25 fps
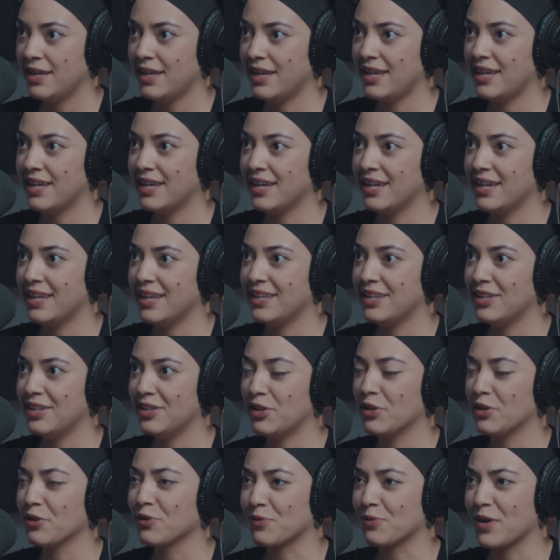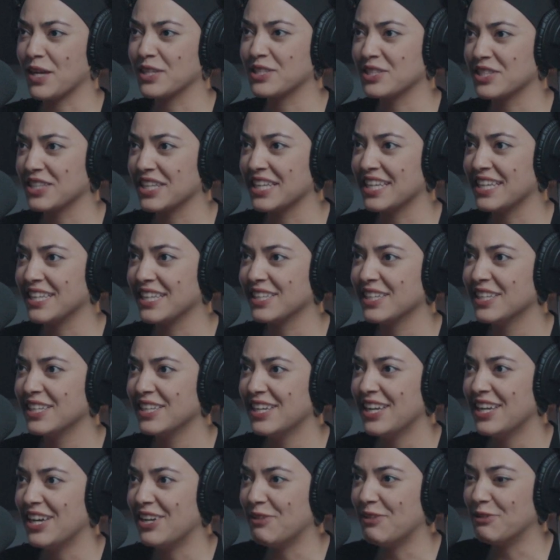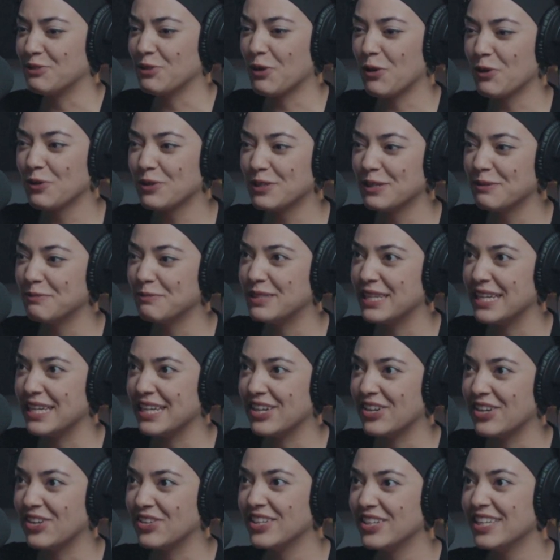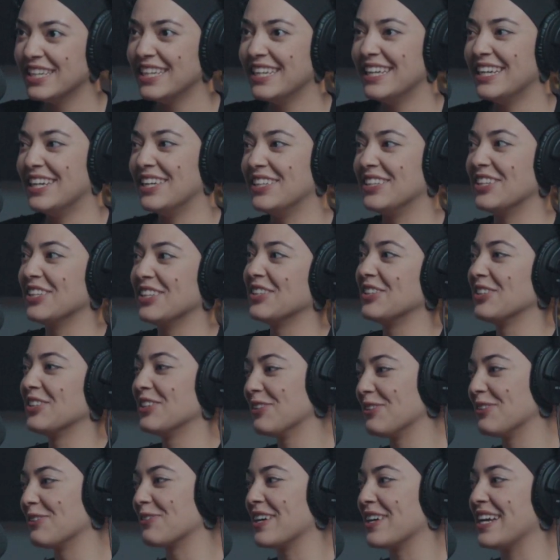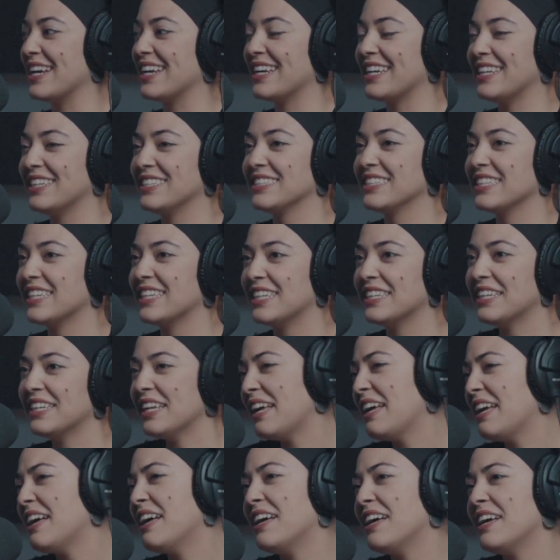And they're wrestling, and he was holding him down. And then little Ray, he's like, no,